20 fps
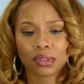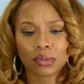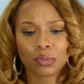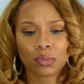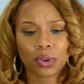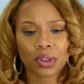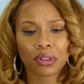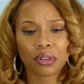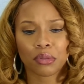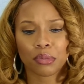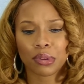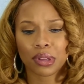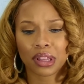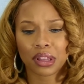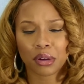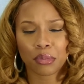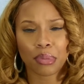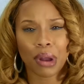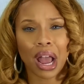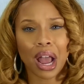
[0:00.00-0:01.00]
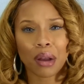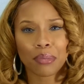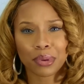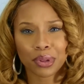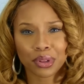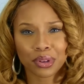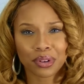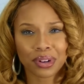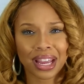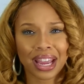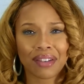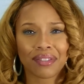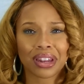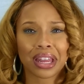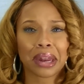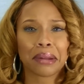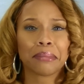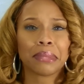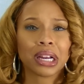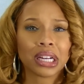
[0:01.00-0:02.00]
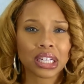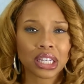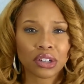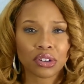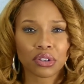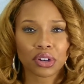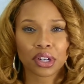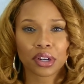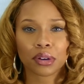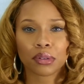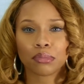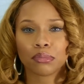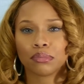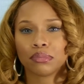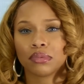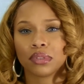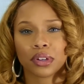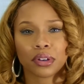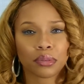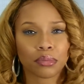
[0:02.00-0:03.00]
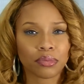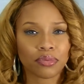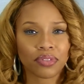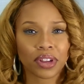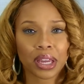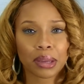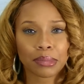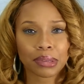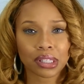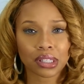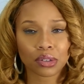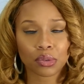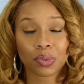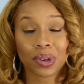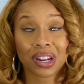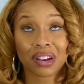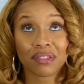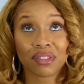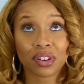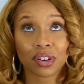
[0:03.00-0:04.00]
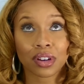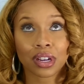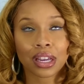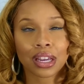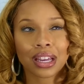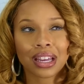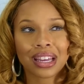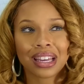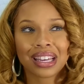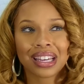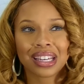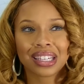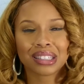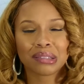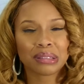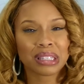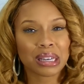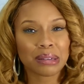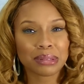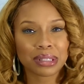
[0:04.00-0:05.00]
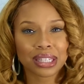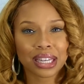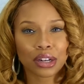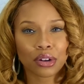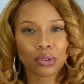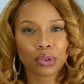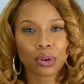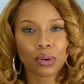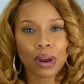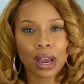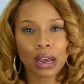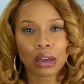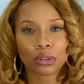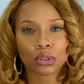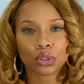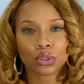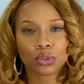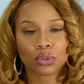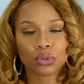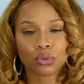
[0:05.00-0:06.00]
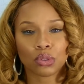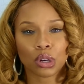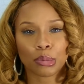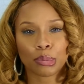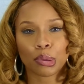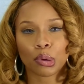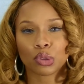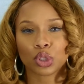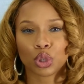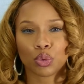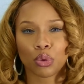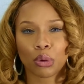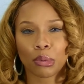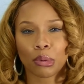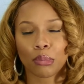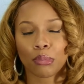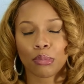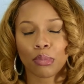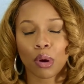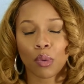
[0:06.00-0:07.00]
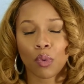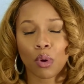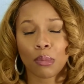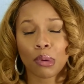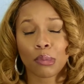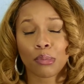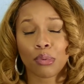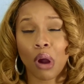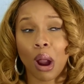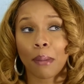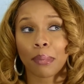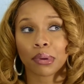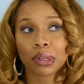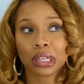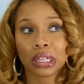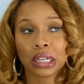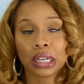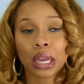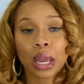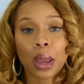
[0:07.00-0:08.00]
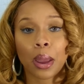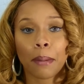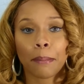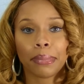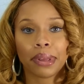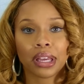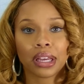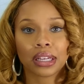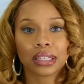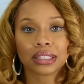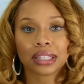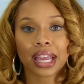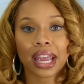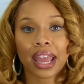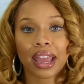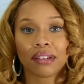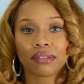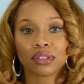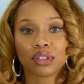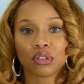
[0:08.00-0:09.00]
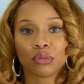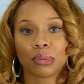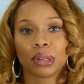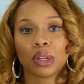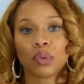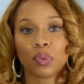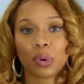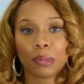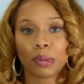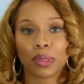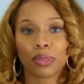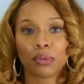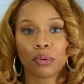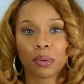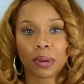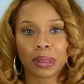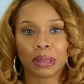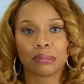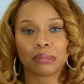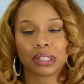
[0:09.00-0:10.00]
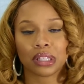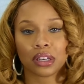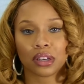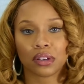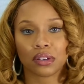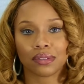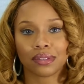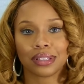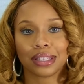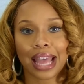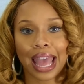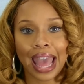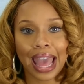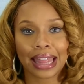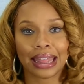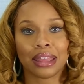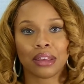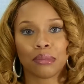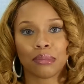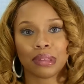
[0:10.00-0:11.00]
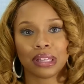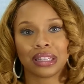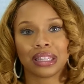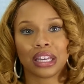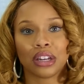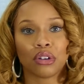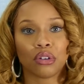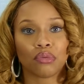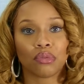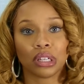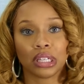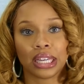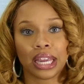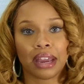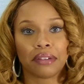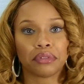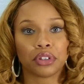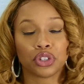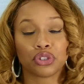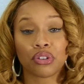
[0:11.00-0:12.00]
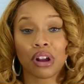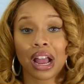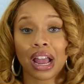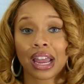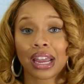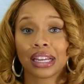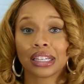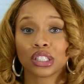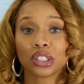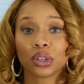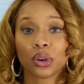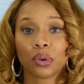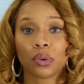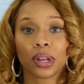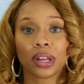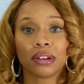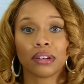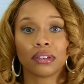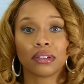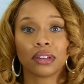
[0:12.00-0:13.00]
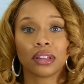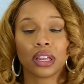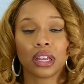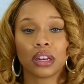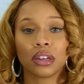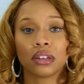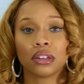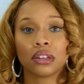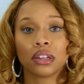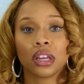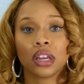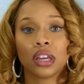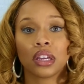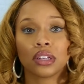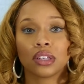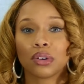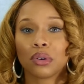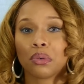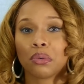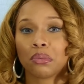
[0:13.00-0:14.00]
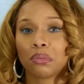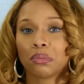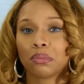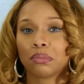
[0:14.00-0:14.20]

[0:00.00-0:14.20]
whether it be they're popular, they have a lot of money, or they're famous or whatever, sometimes they don't know how to approach a woman properly, because they have so many women throwing themselves at them that they don't really have to try. So they don't